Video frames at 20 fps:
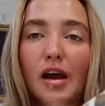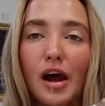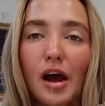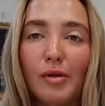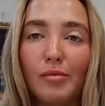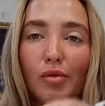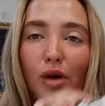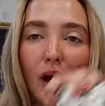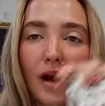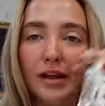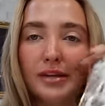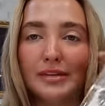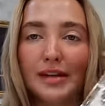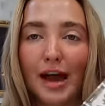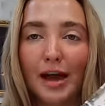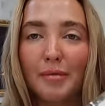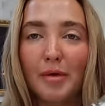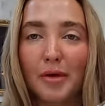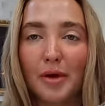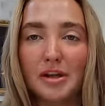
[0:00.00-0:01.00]
I'm writing
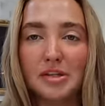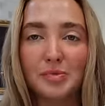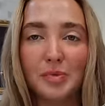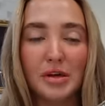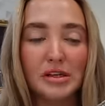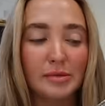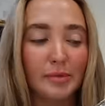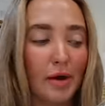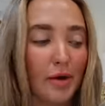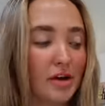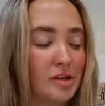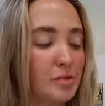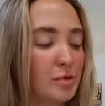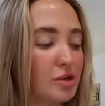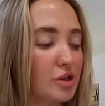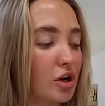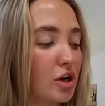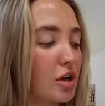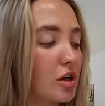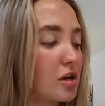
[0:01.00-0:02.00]
down my recipes in my recipe
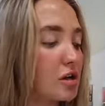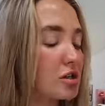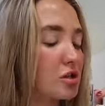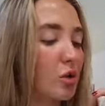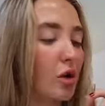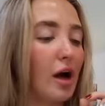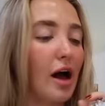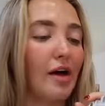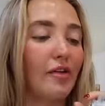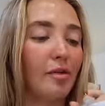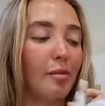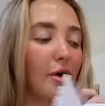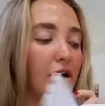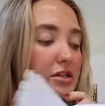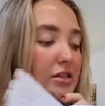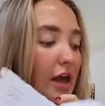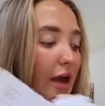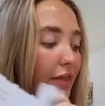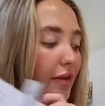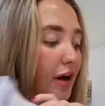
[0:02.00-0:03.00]
journal, so I'll have them all
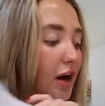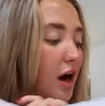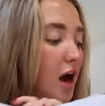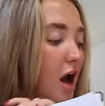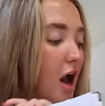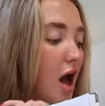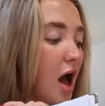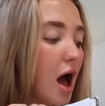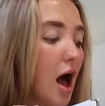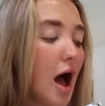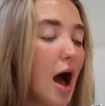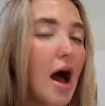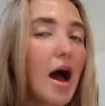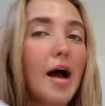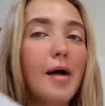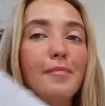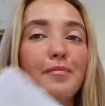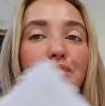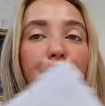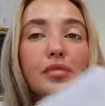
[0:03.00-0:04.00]
together.
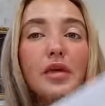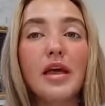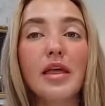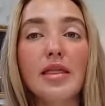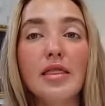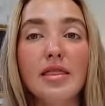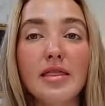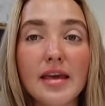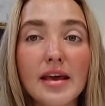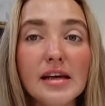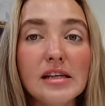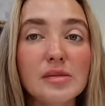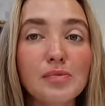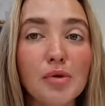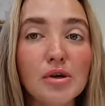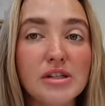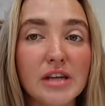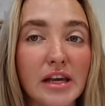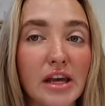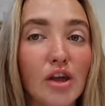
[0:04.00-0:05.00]
Um, this
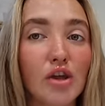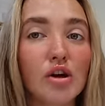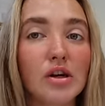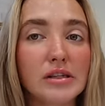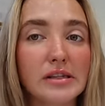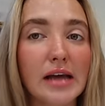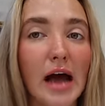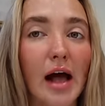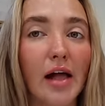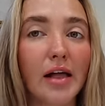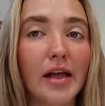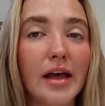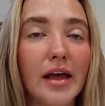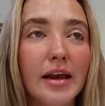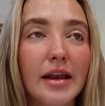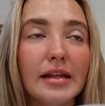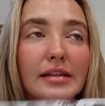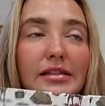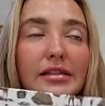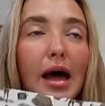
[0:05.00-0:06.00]
particular salad,
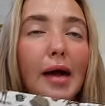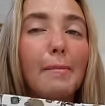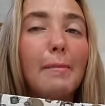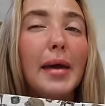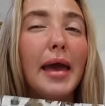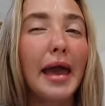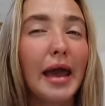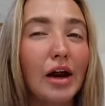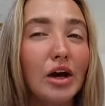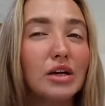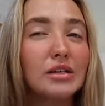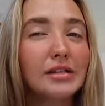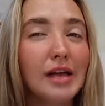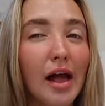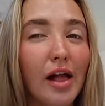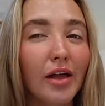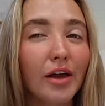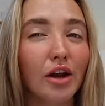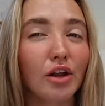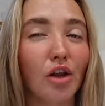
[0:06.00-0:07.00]
it's that pear
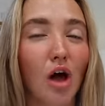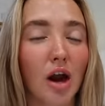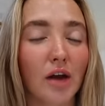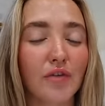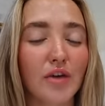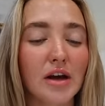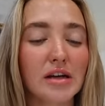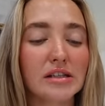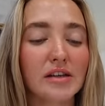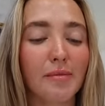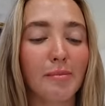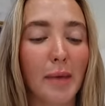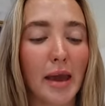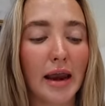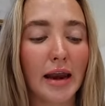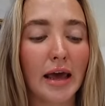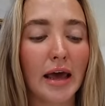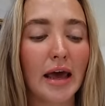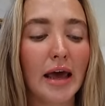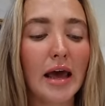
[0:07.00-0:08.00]
salad. A lot of you guys have
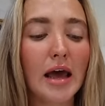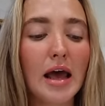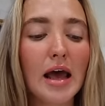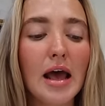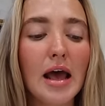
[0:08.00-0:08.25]
made it.